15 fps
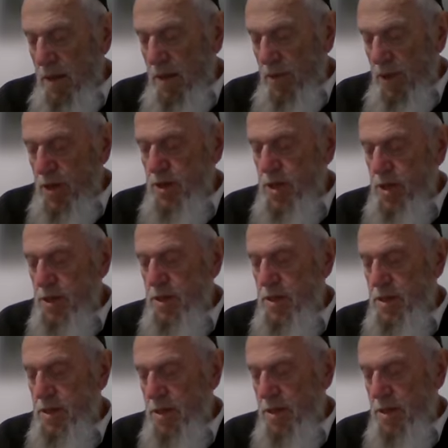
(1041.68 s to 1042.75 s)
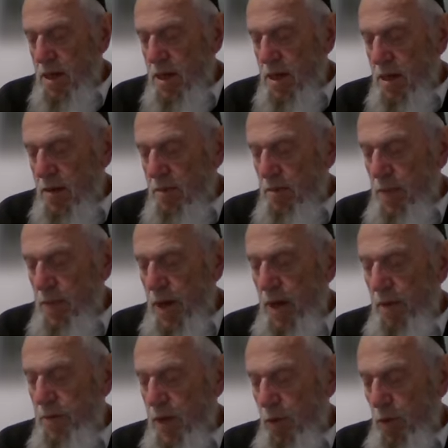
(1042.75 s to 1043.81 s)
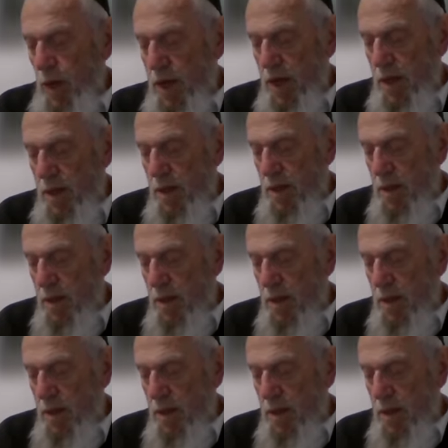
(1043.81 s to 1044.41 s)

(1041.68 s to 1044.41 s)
This is Bilam the Wicked.